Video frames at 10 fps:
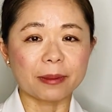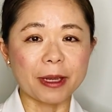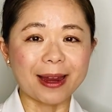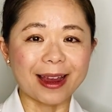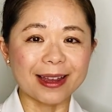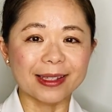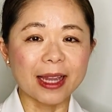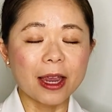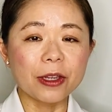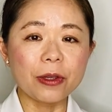because
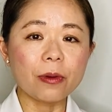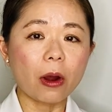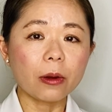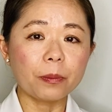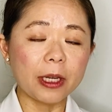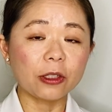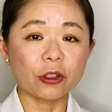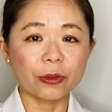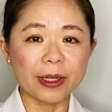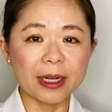you are being
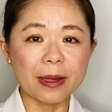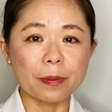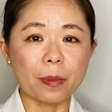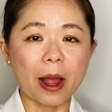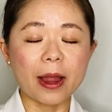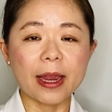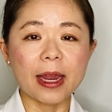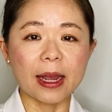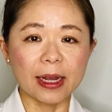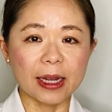treated by